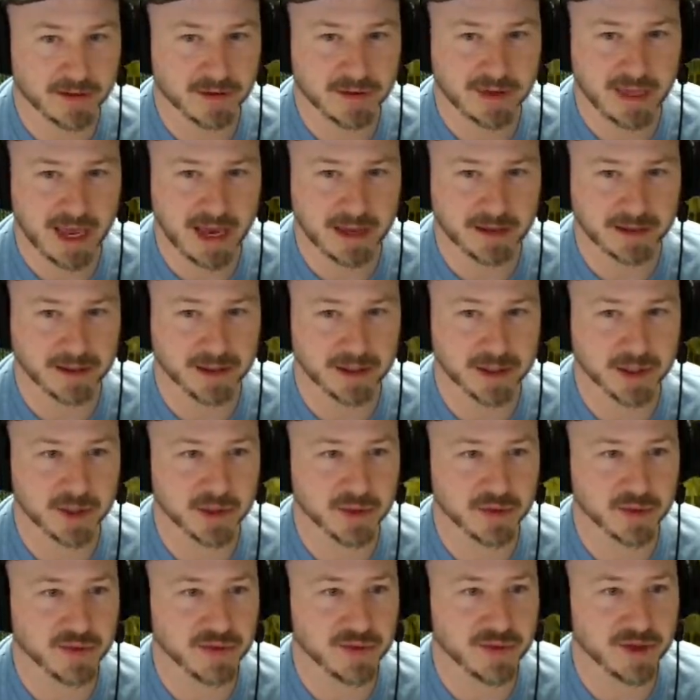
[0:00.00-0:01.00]
that
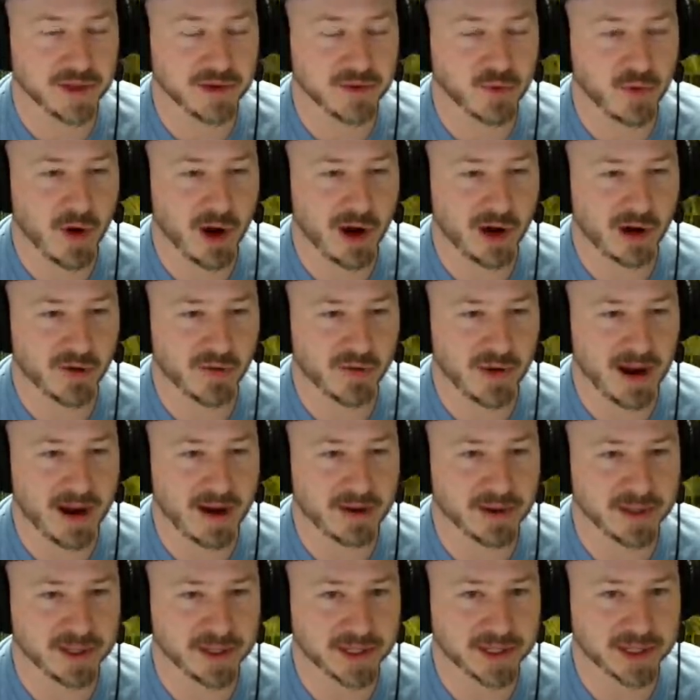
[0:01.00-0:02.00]
dude will then walk
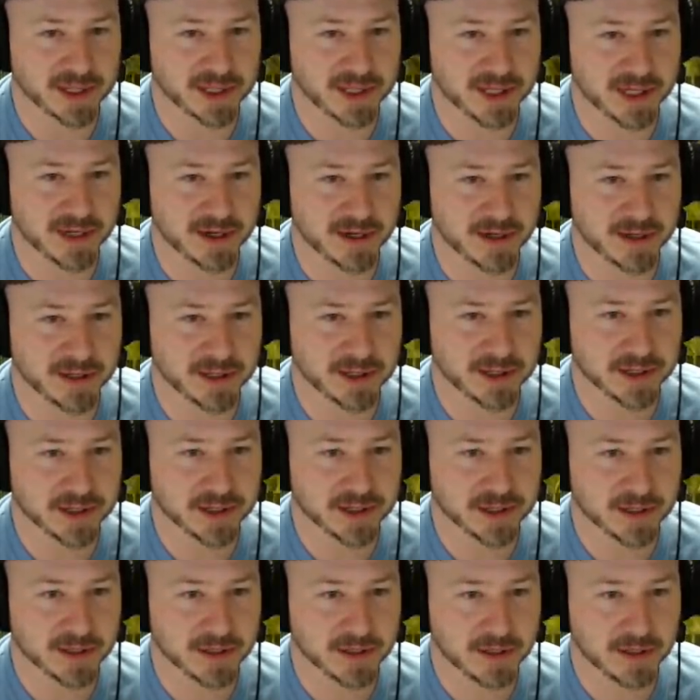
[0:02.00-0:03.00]
around to the stairs.